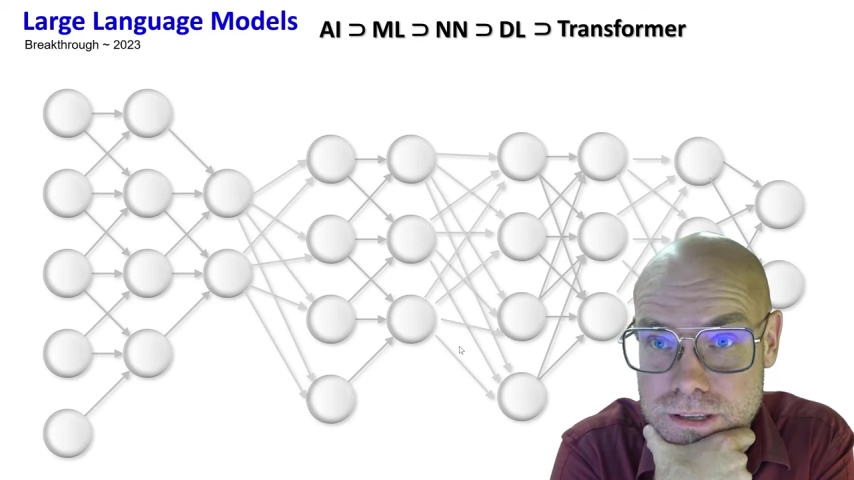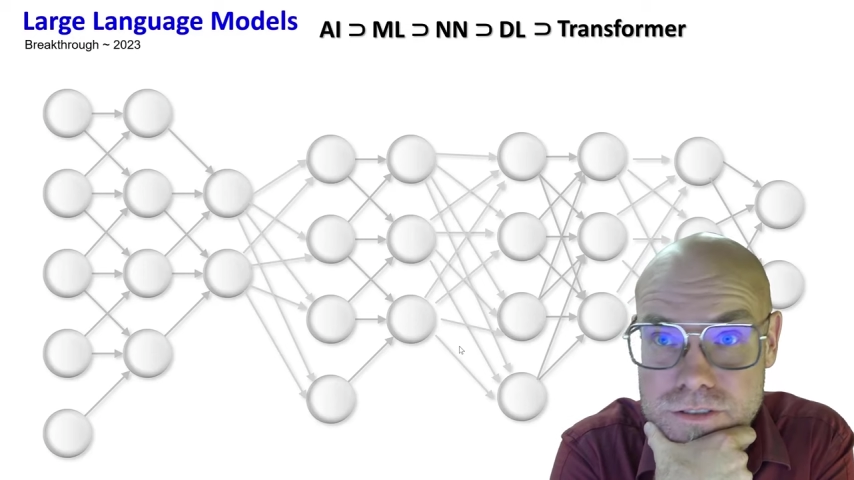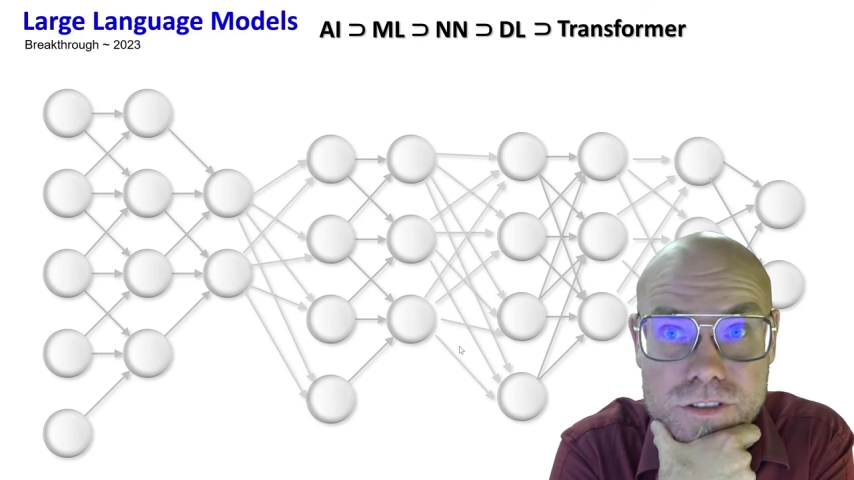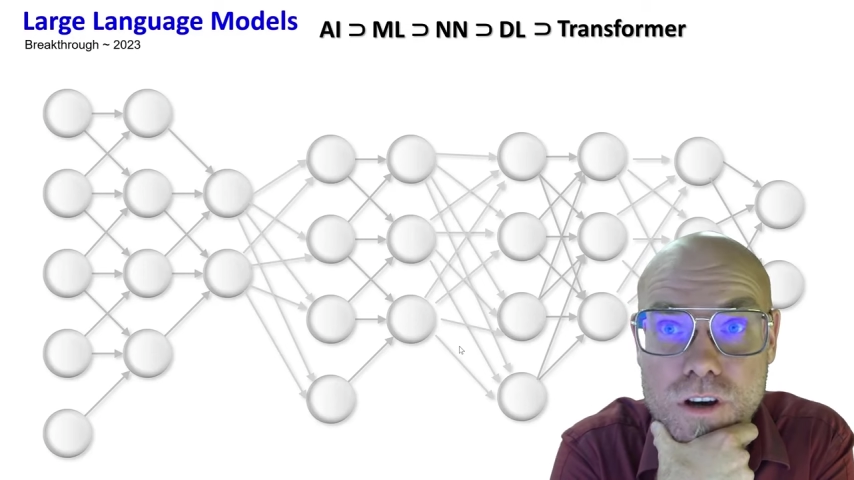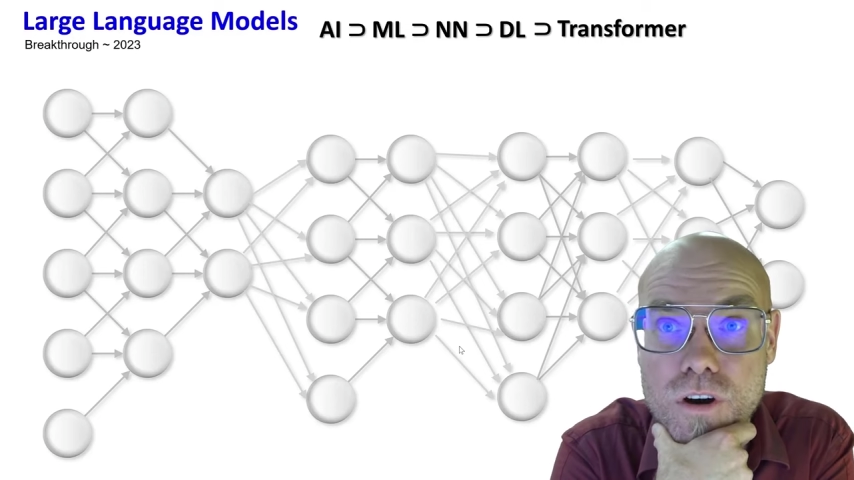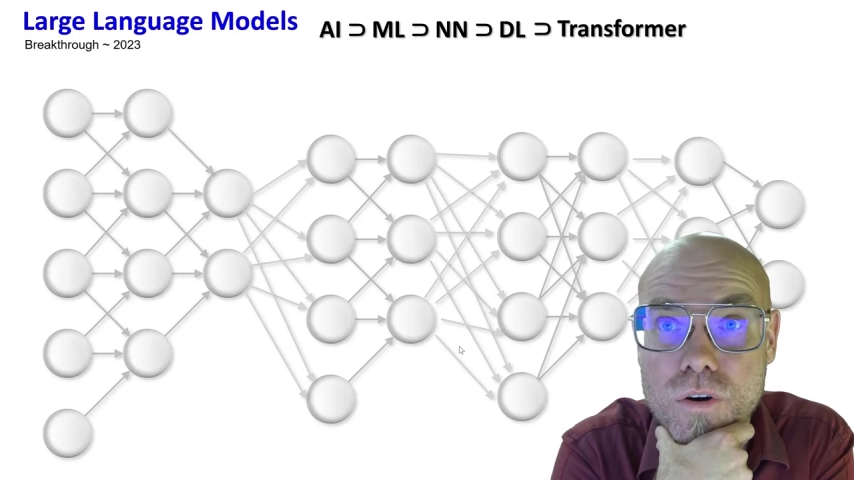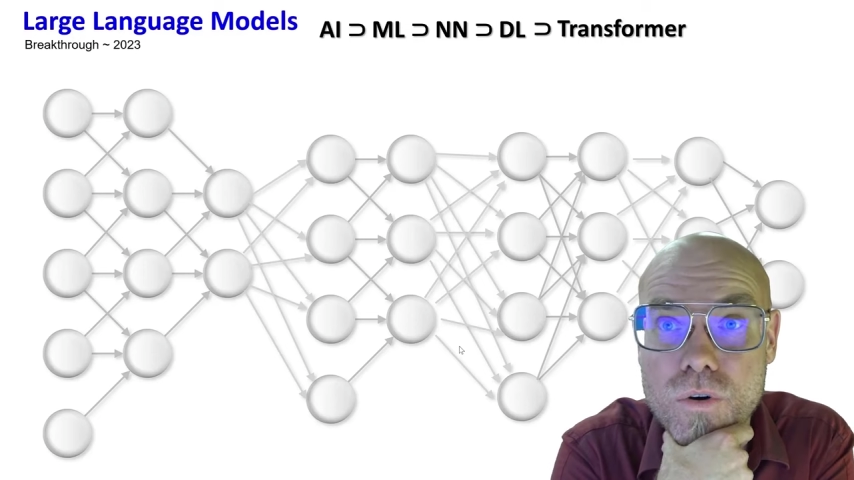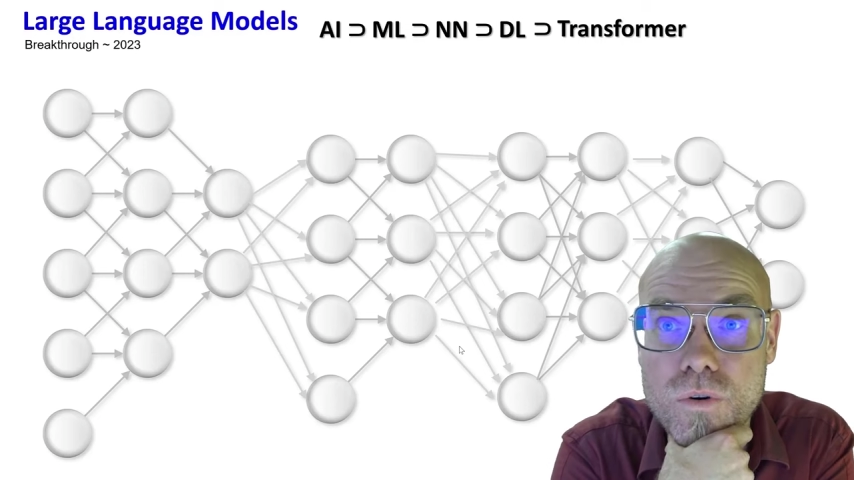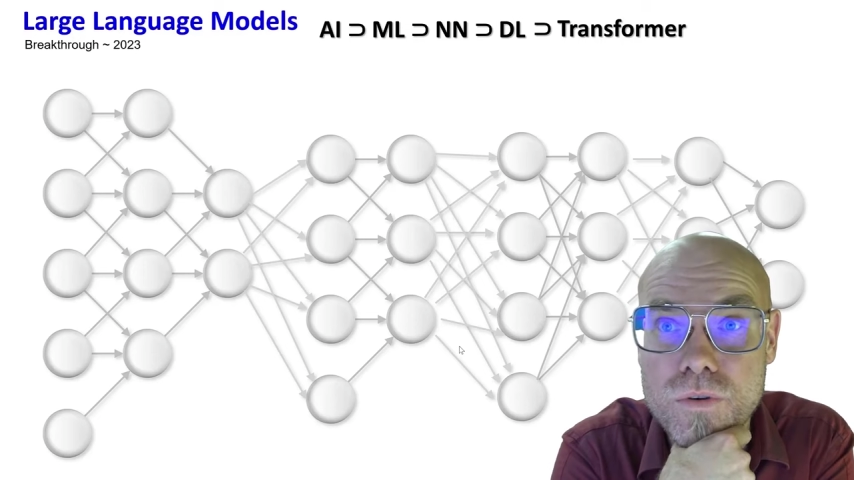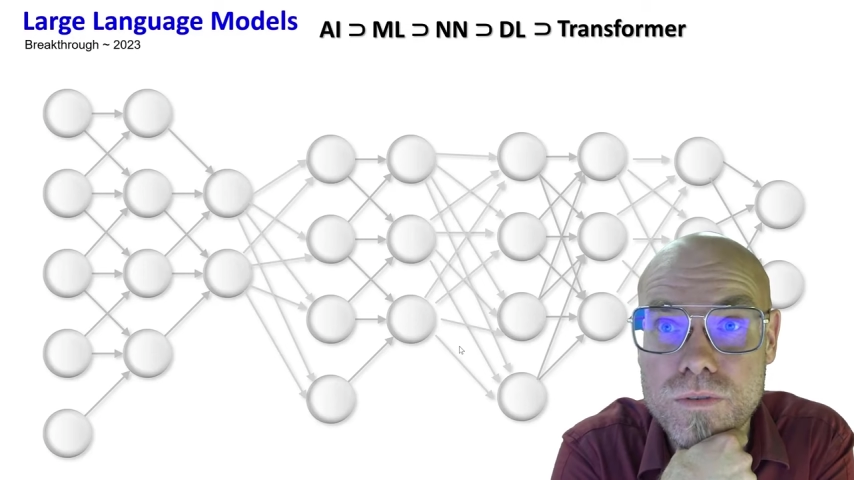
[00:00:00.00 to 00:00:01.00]

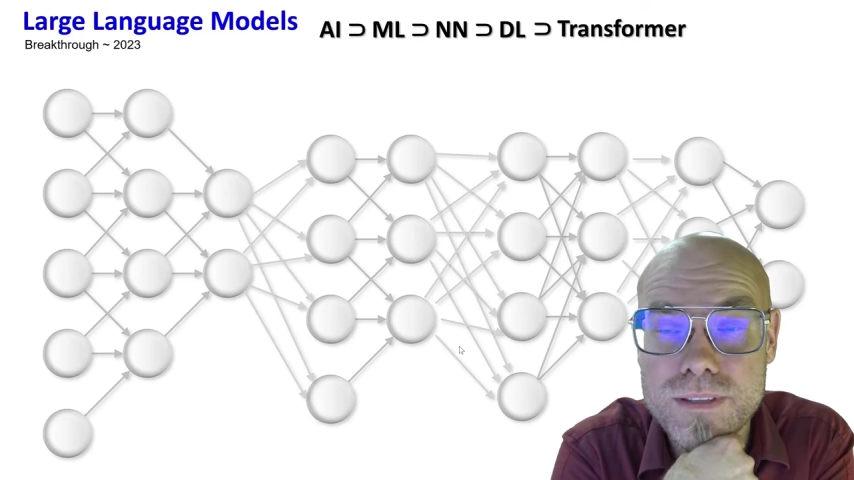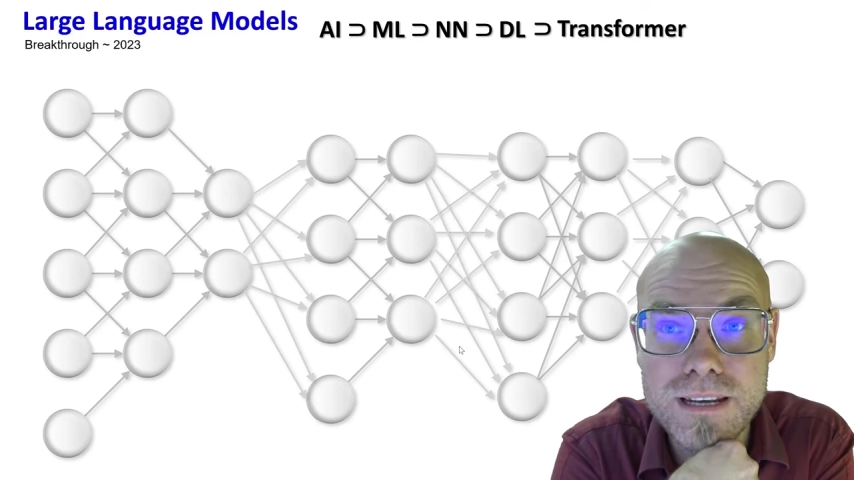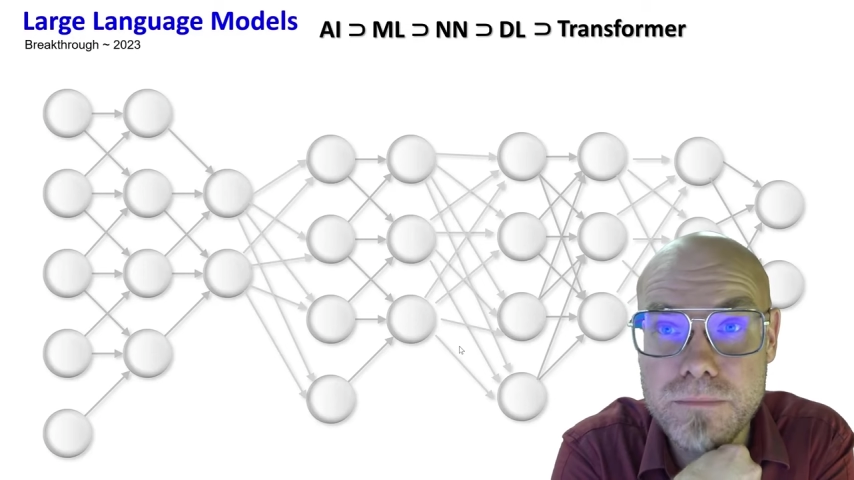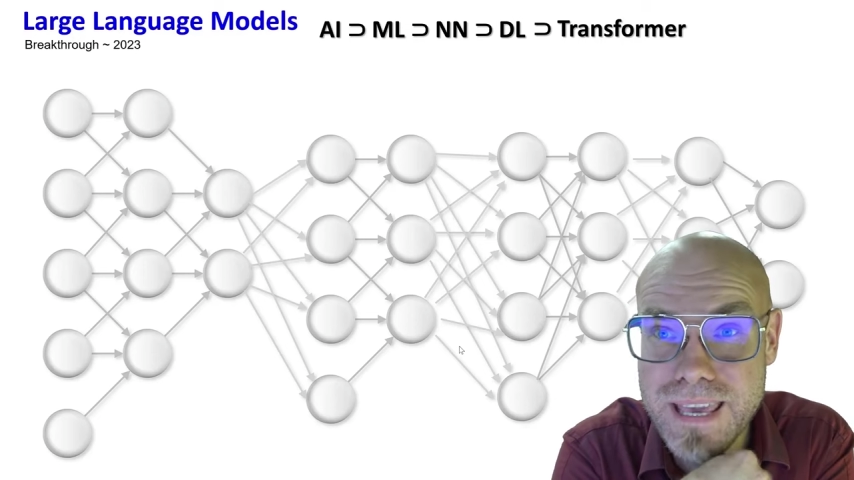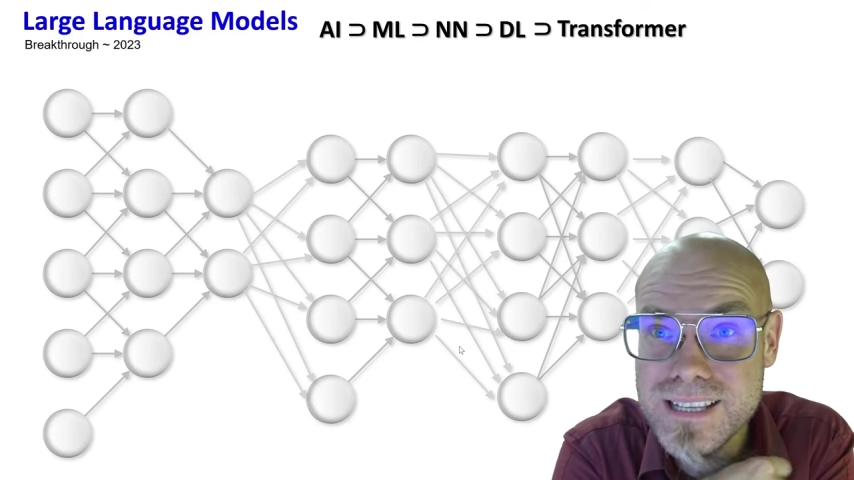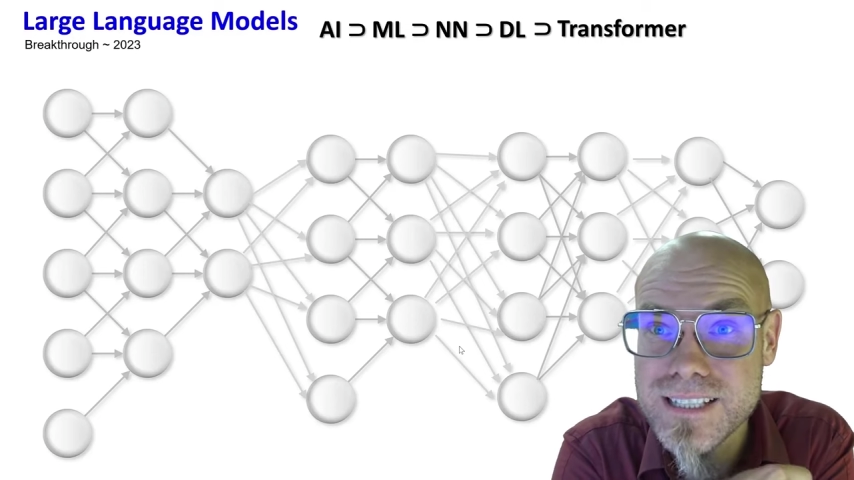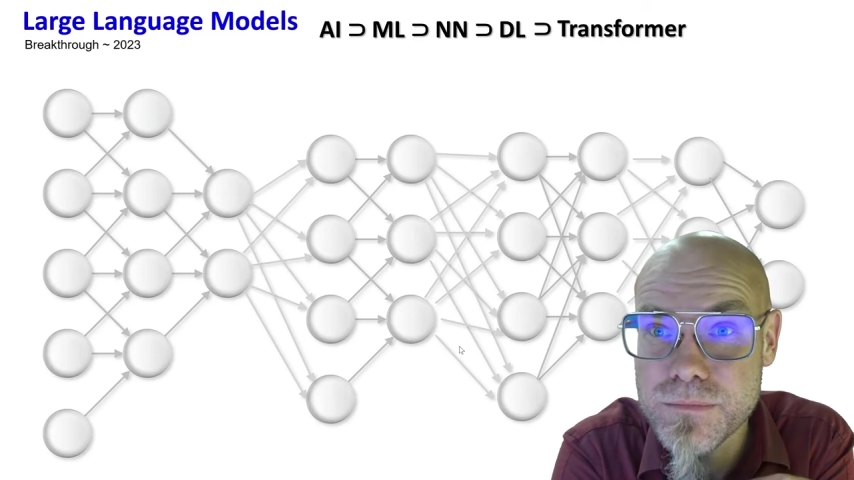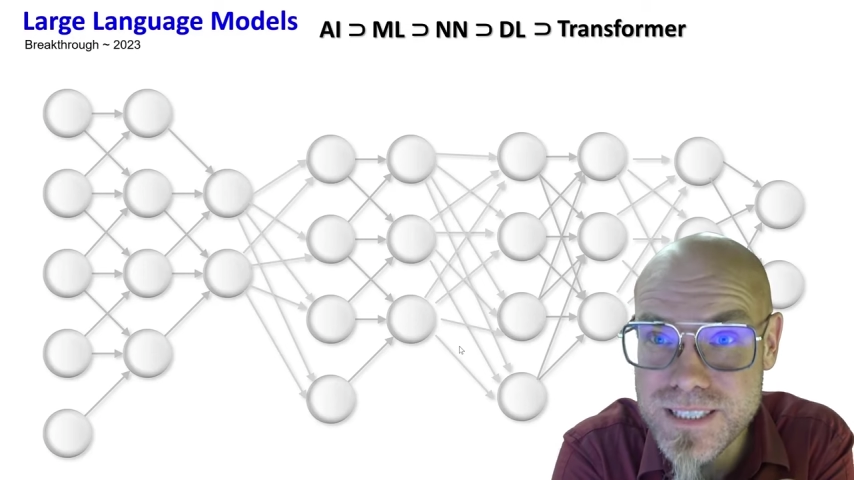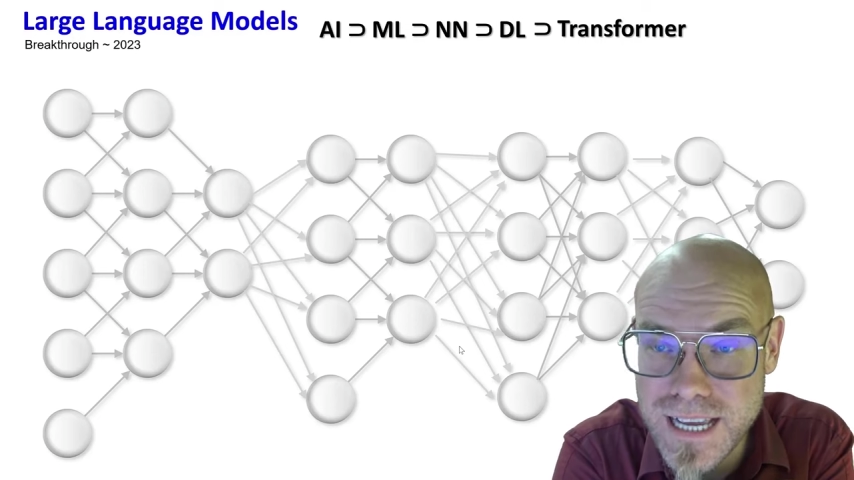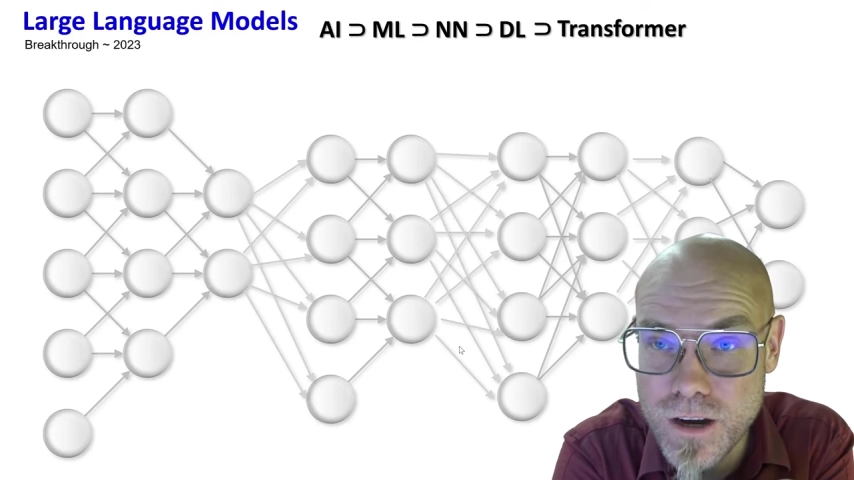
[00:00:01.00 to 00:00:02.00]
So that makes
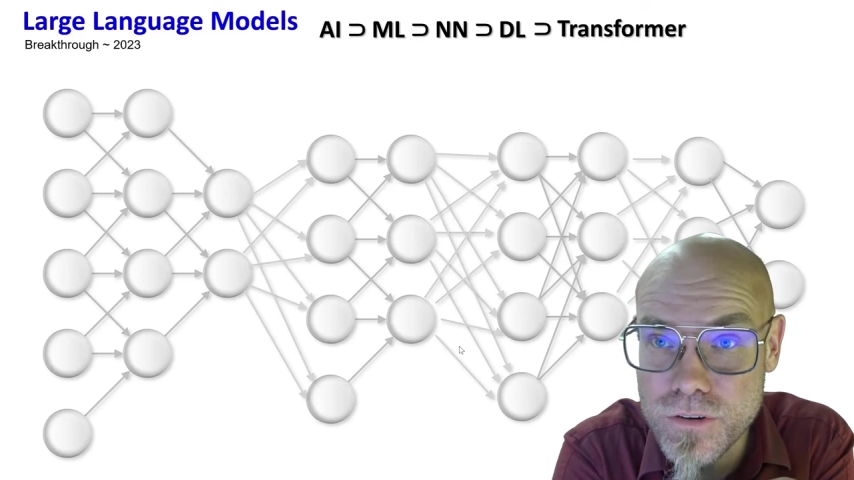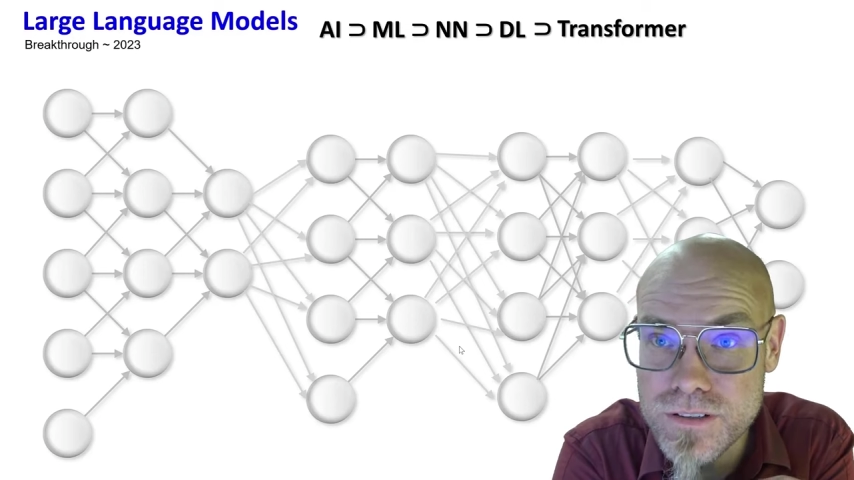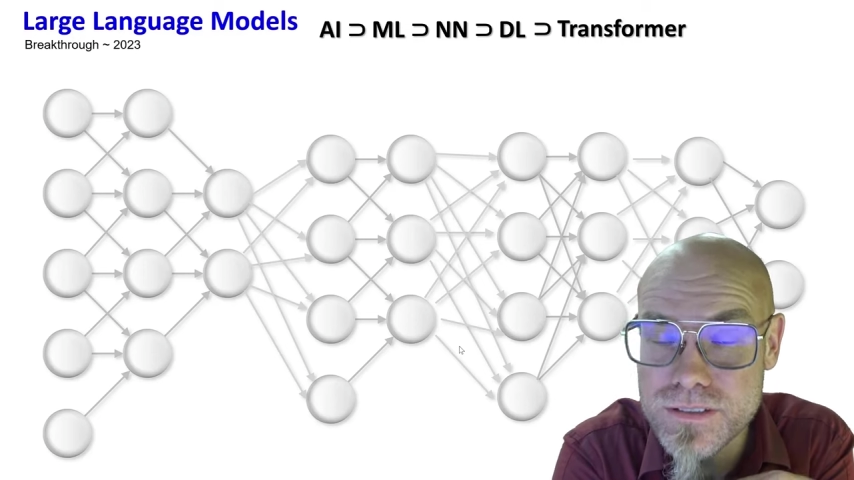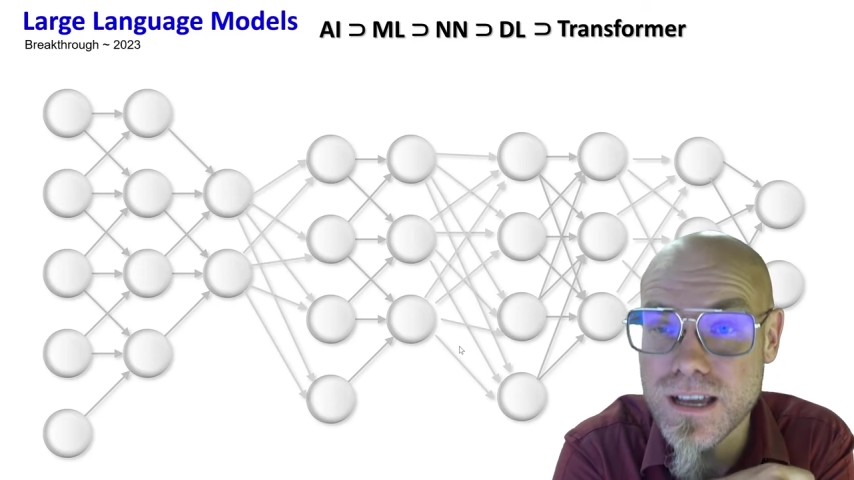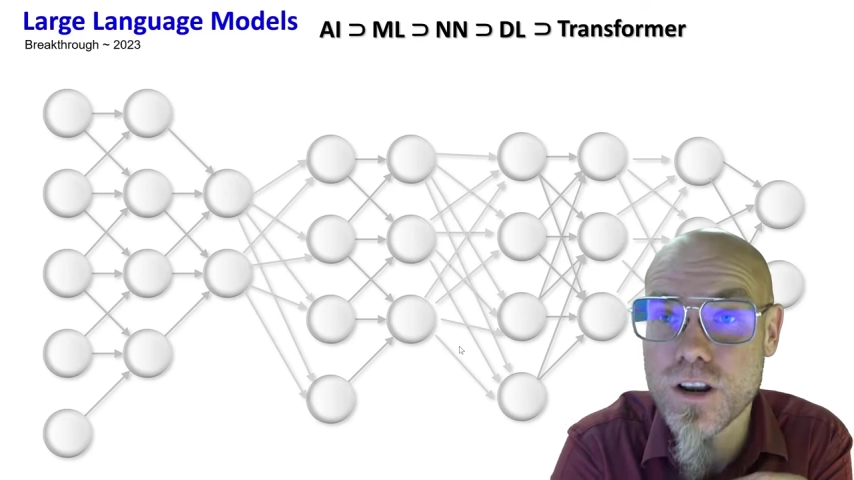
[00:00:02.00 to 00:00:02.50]
them sound